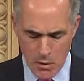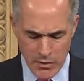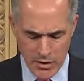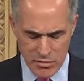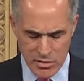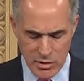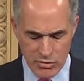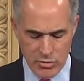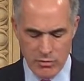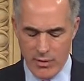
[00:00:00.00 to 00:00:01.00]
the
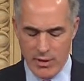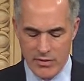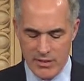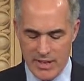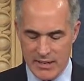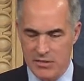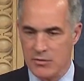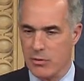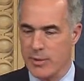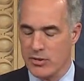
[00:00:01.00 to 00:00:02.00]
disclosure of relevant tax
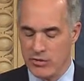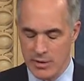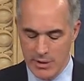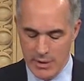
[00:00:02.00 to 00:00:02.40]
information